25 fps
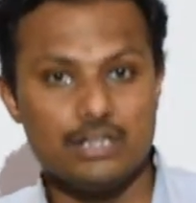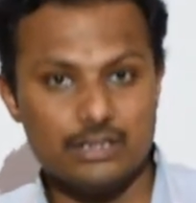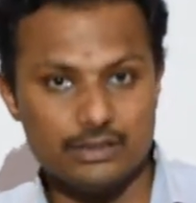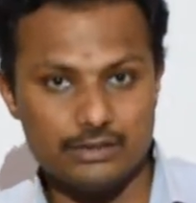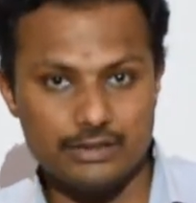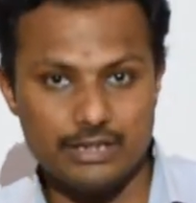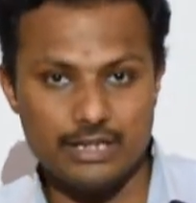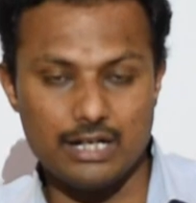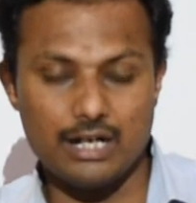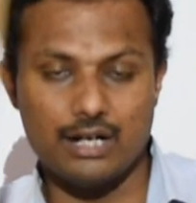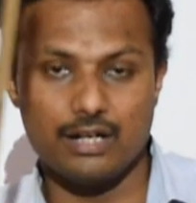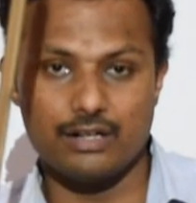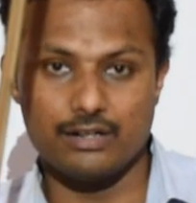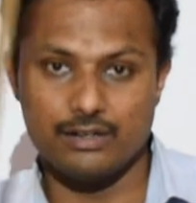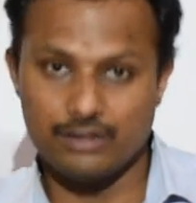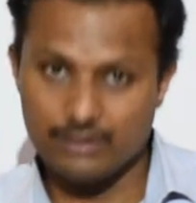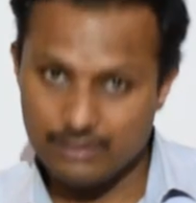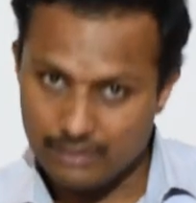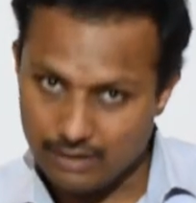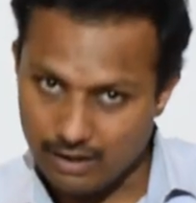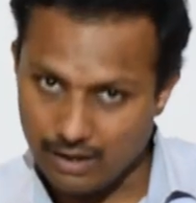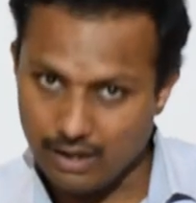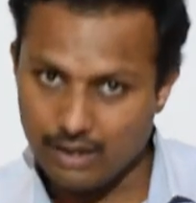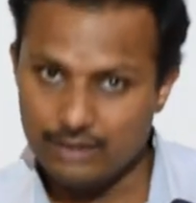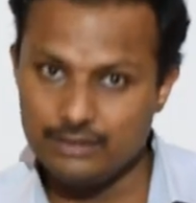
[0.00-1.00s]
they
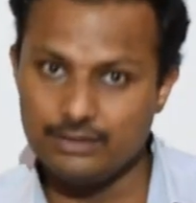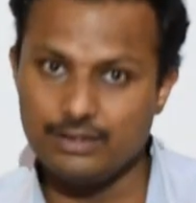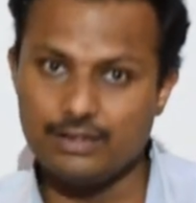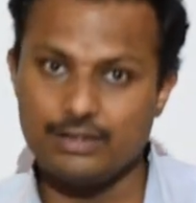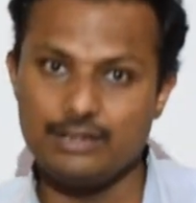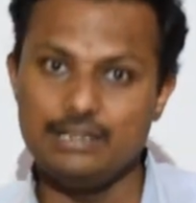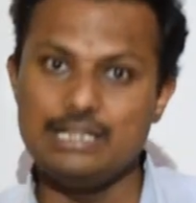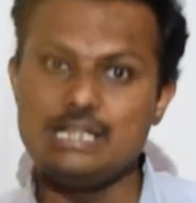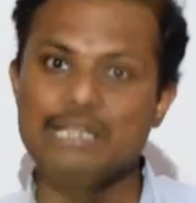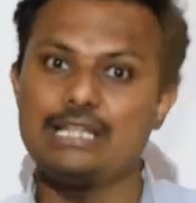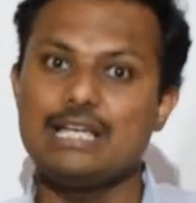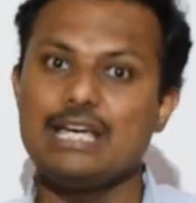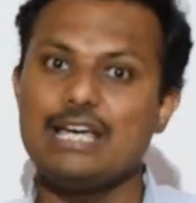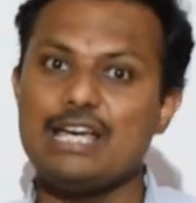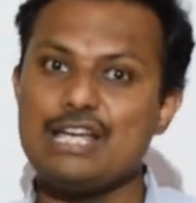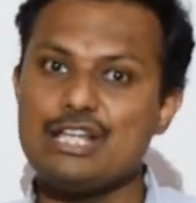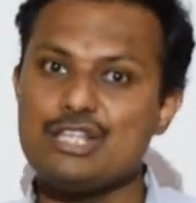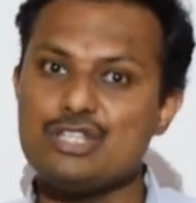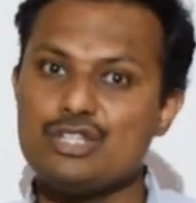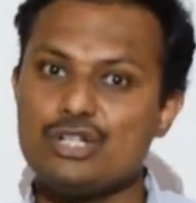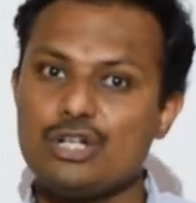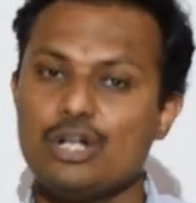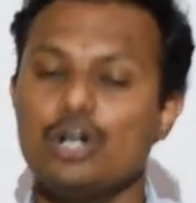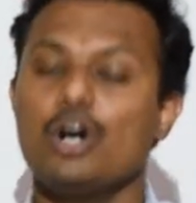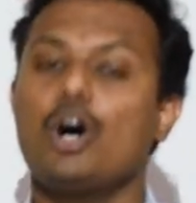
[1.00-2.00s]
are under
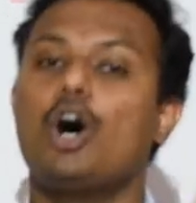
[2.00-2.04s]
leakage,